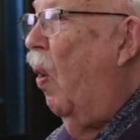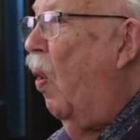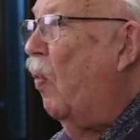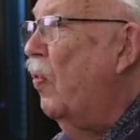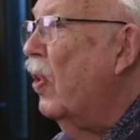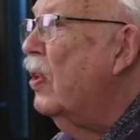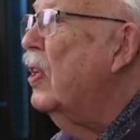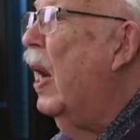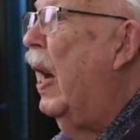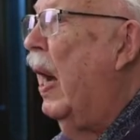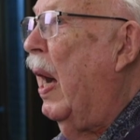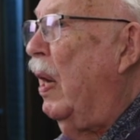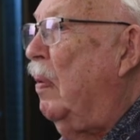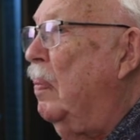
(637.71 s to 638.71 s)
over
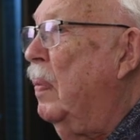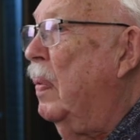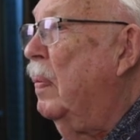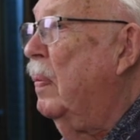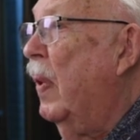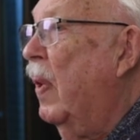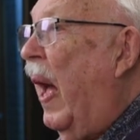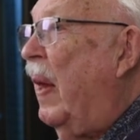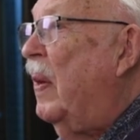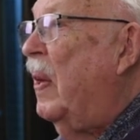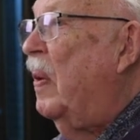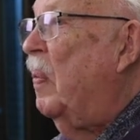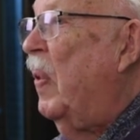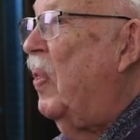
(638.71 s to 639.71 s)
time,
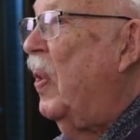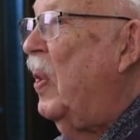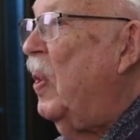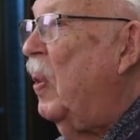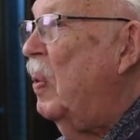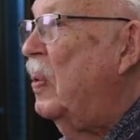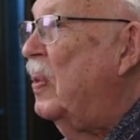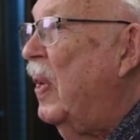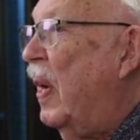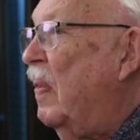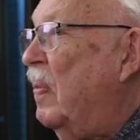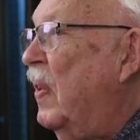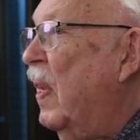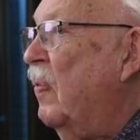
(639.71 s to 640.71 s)
and with the use
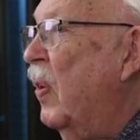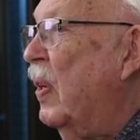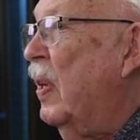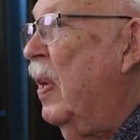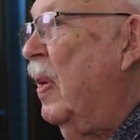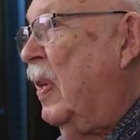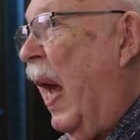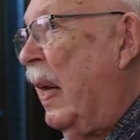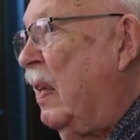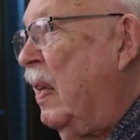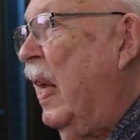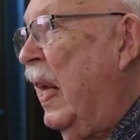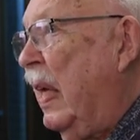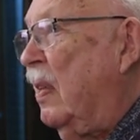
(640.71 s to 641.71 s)
of different
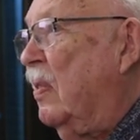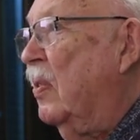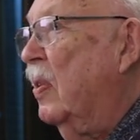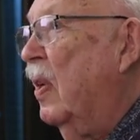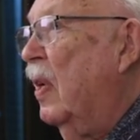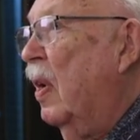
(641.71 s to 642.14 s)
techniques,